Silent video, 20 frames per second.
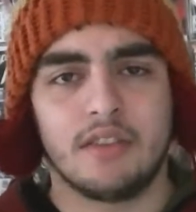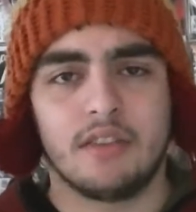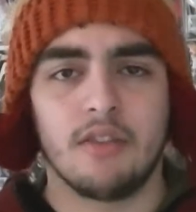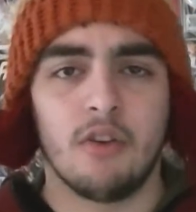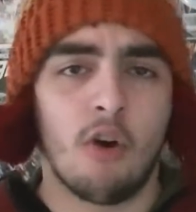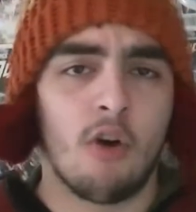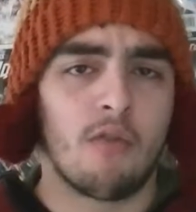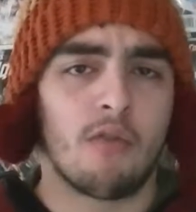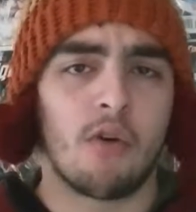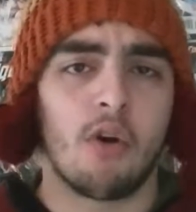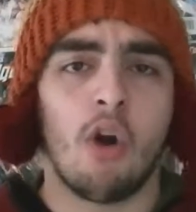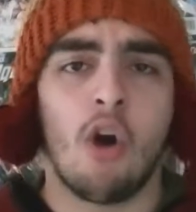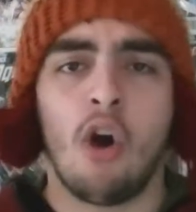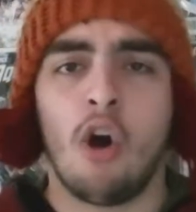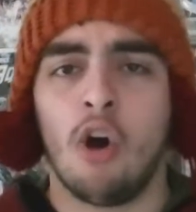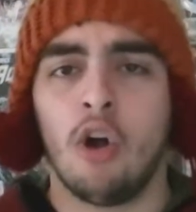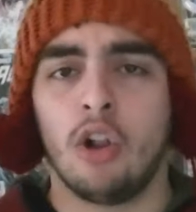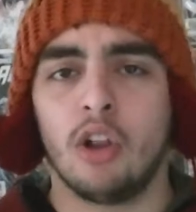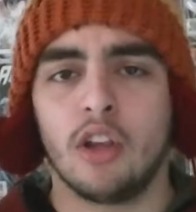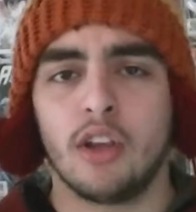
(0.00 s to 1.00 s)

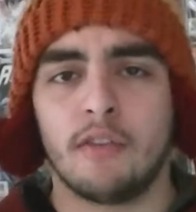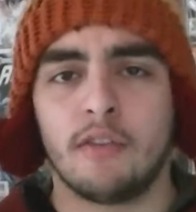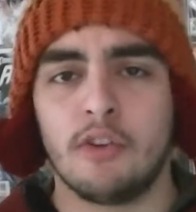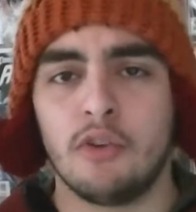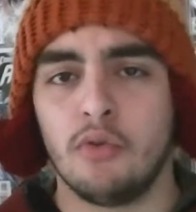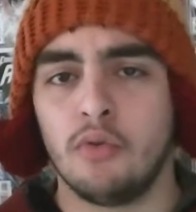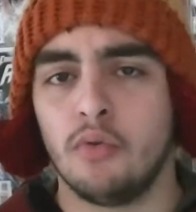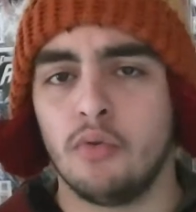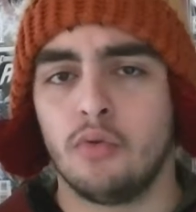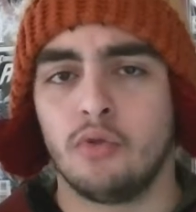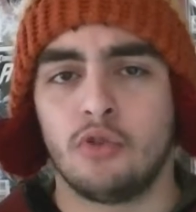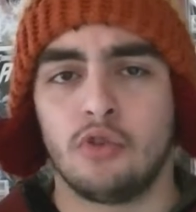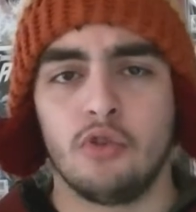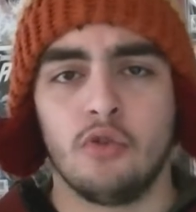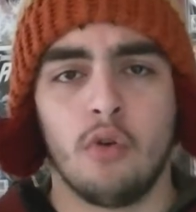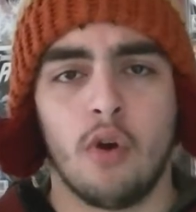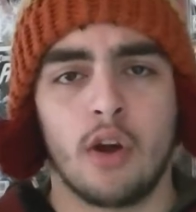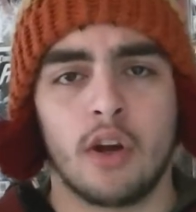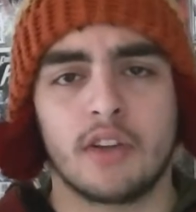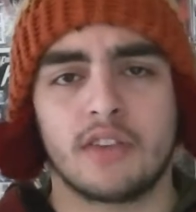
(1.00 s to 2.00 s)
overall, if you do
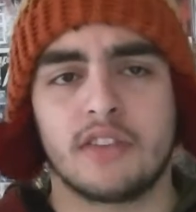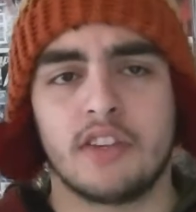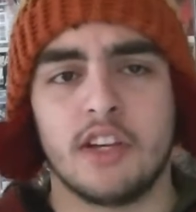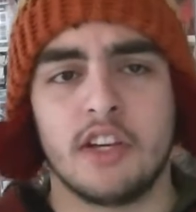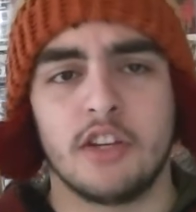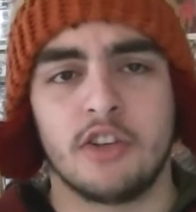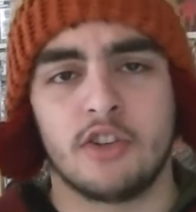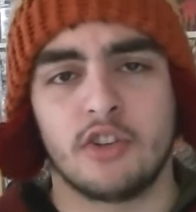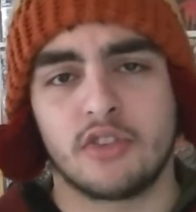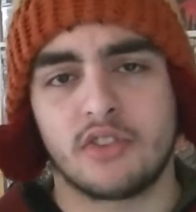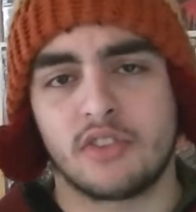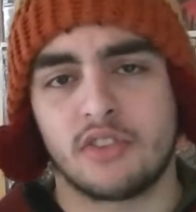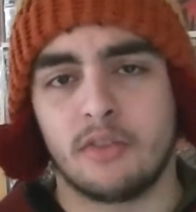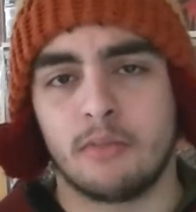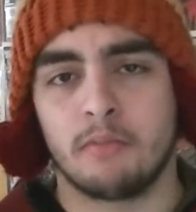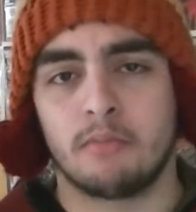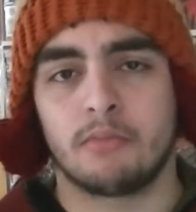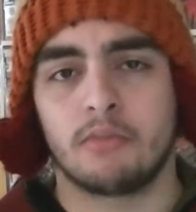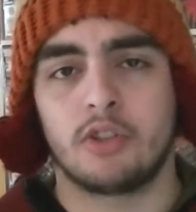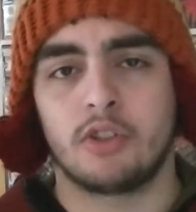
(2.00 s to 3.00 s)
want to see just
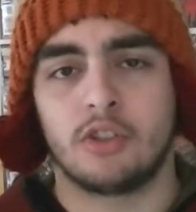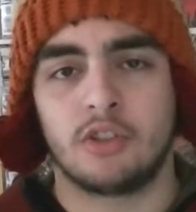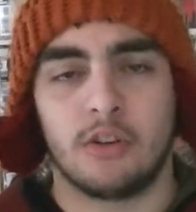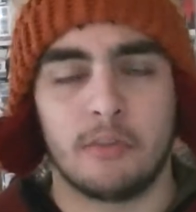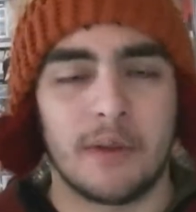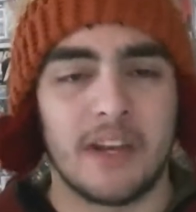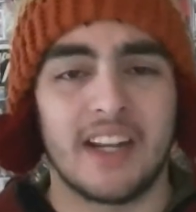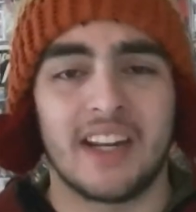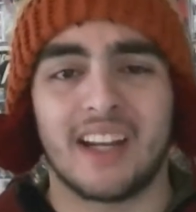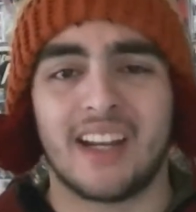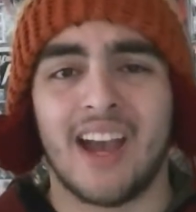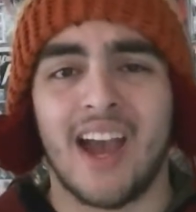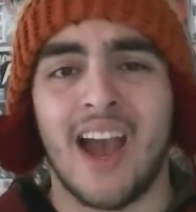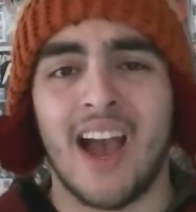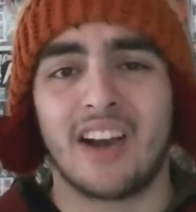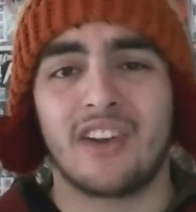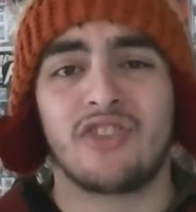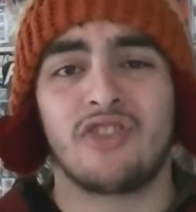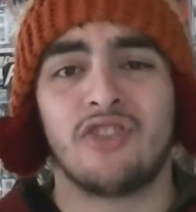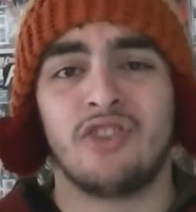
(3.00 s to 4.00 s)
some comedic
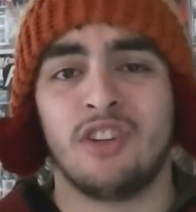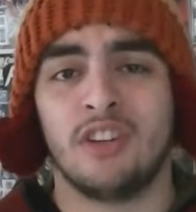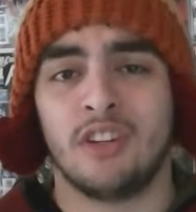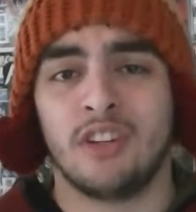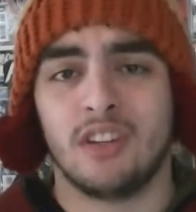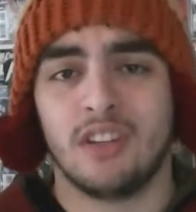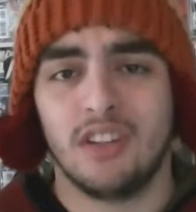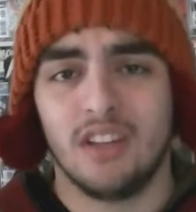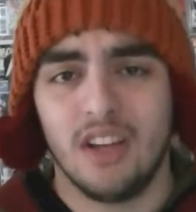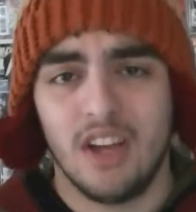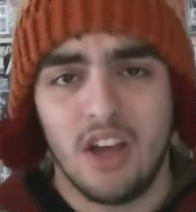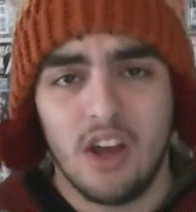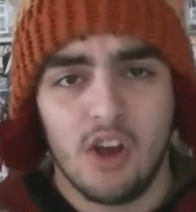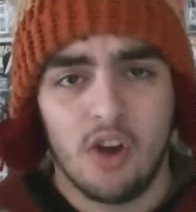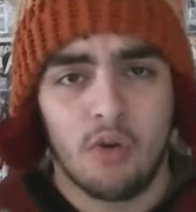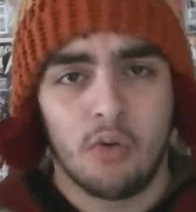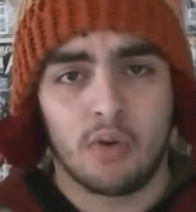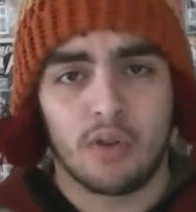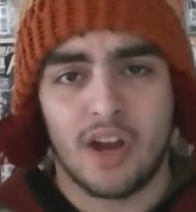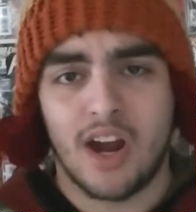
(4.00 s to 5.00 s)
action
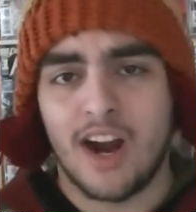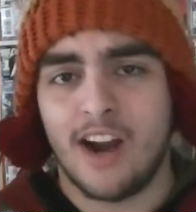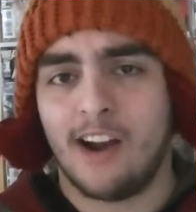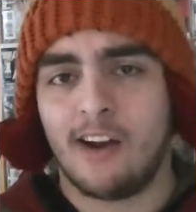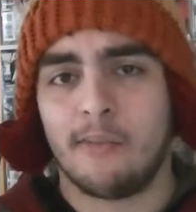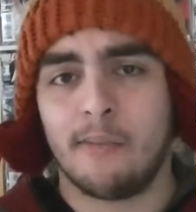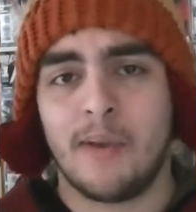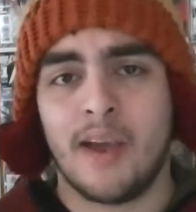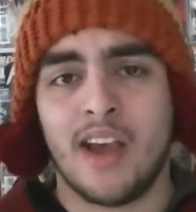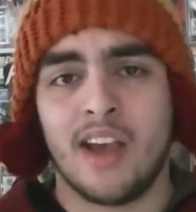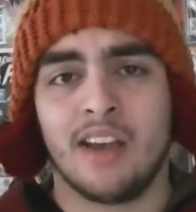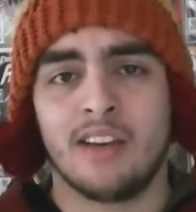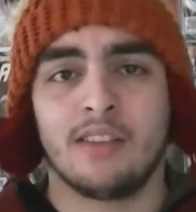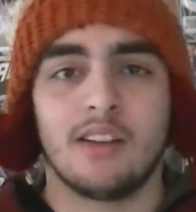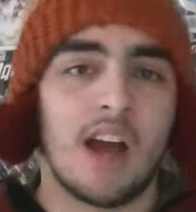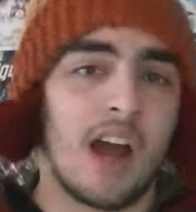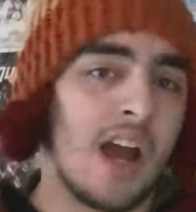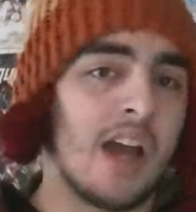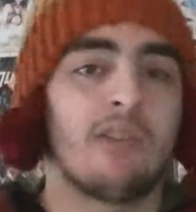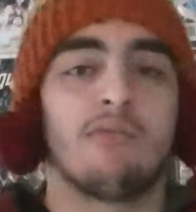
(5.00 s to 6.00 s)
with Iron
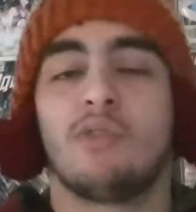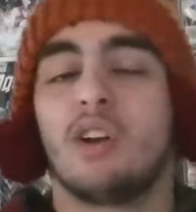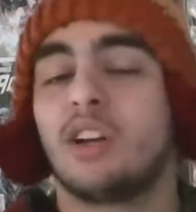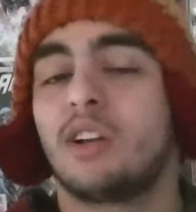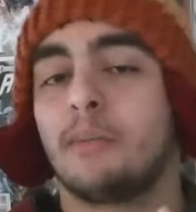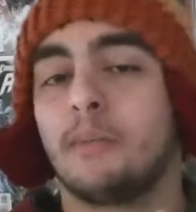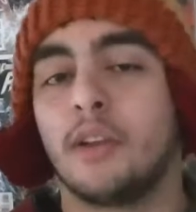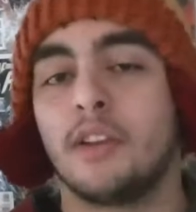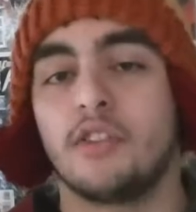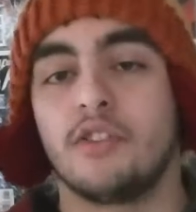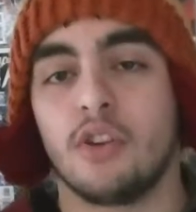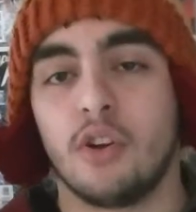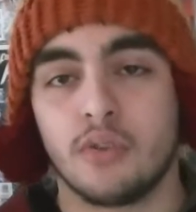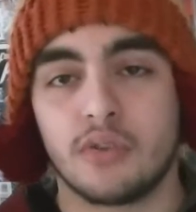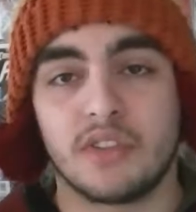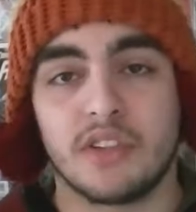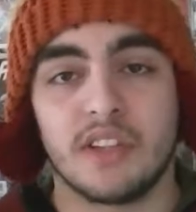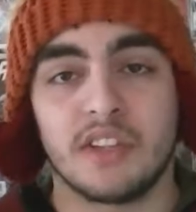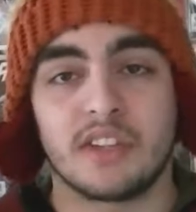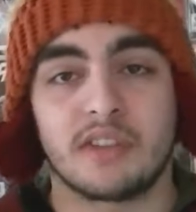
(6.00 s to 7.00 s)
Man, I'd recommend you go
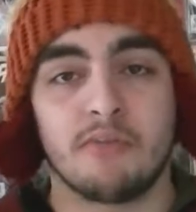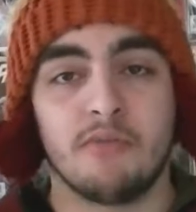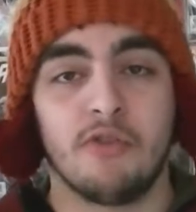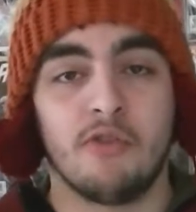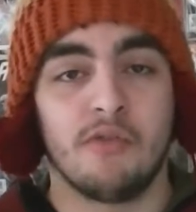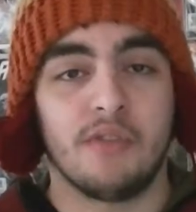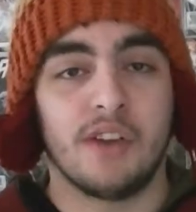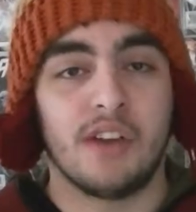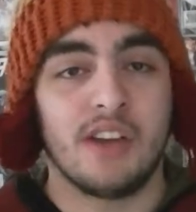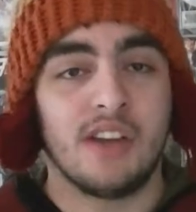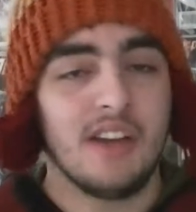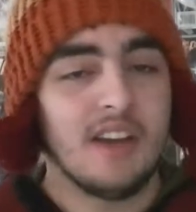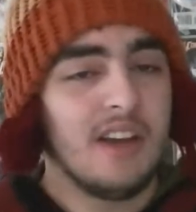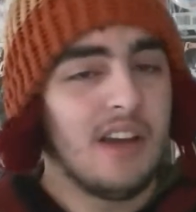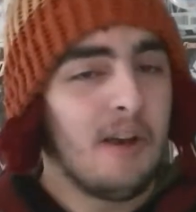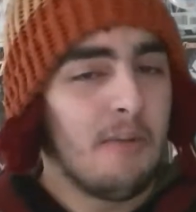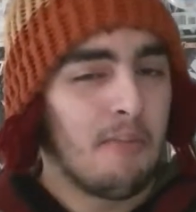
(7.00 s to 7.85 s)
see this movie.